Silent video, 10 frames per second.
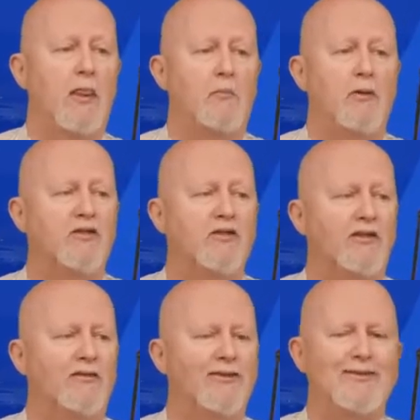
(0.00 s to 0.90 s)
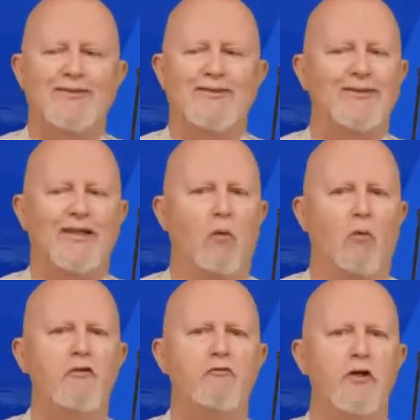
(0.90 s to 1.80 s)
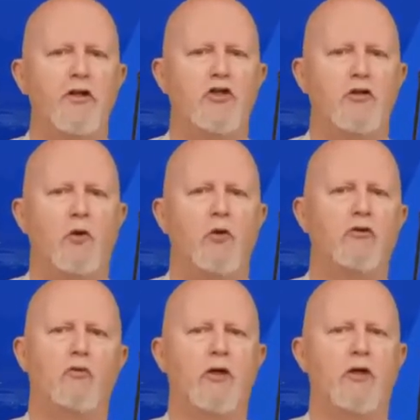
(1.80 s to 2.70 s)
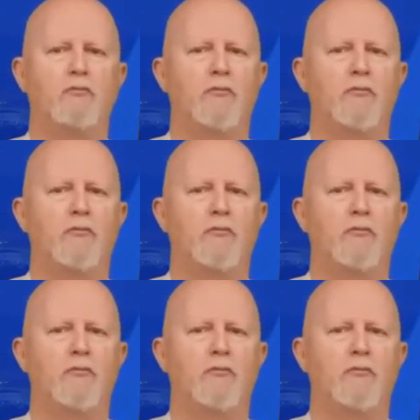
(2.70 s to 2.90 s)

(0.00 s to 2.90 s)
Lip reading: But we've reached a point where,